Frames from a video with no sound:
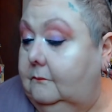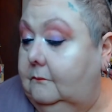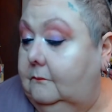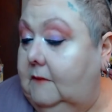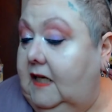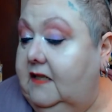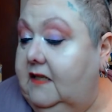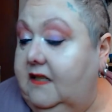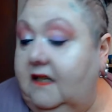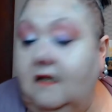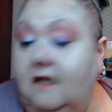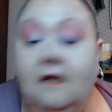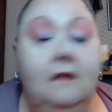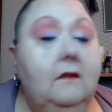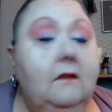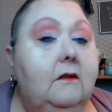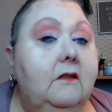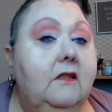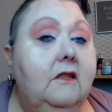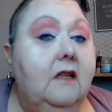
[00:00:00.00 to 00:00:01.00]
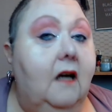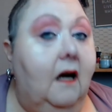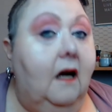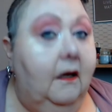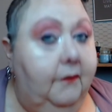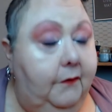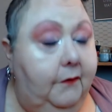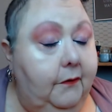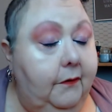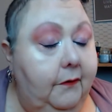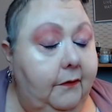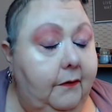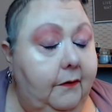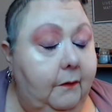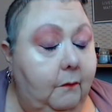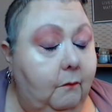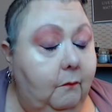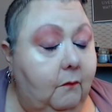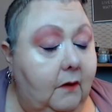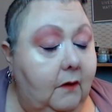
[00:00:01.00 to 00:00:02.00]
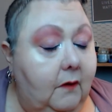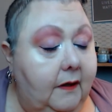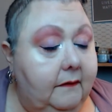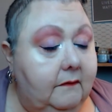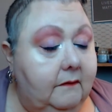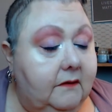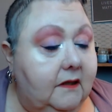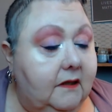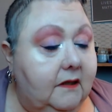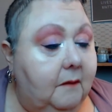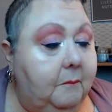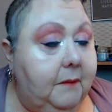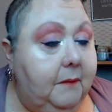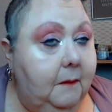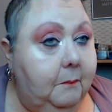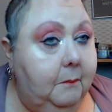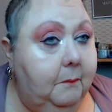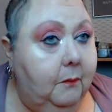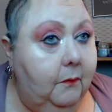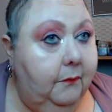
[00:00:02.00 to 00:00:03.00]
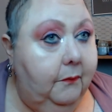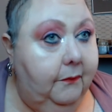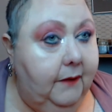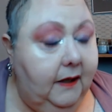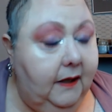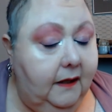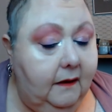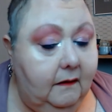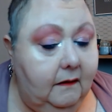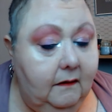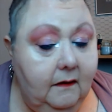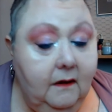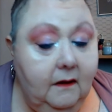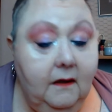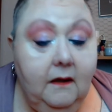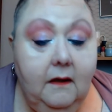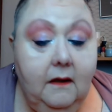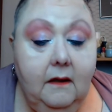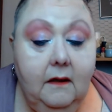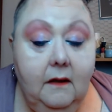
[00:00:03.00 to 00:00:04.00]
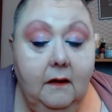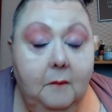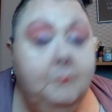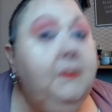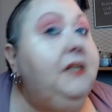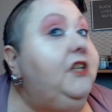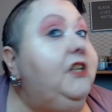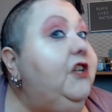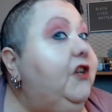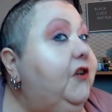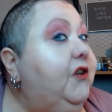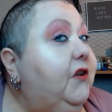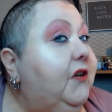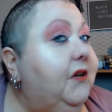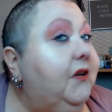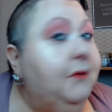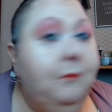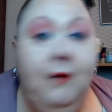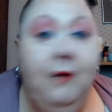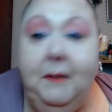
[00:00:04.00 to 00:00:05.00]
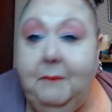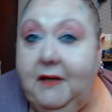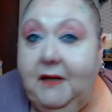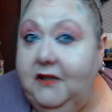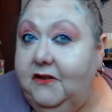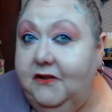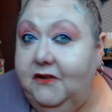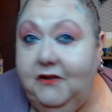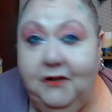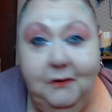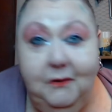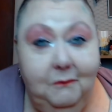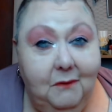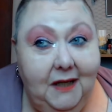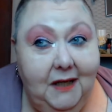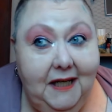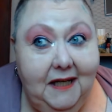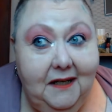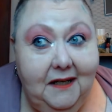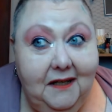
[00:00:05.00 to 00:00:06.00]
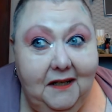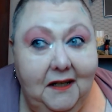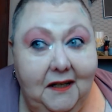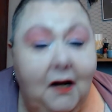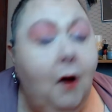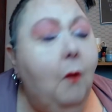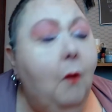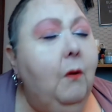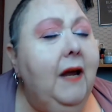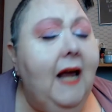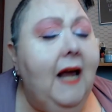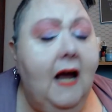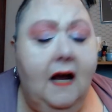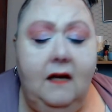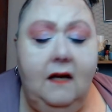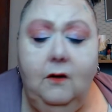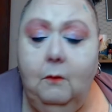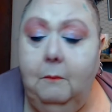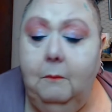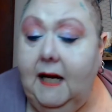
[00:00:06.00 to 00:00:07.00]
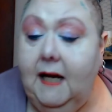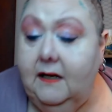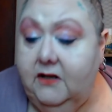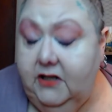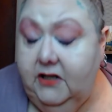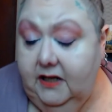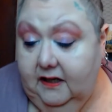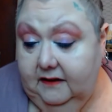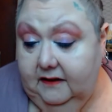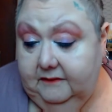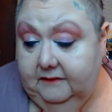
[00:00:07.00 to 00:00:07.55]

Is it colors other than what some people think mature women should wear? Oh, yeah, you betcha.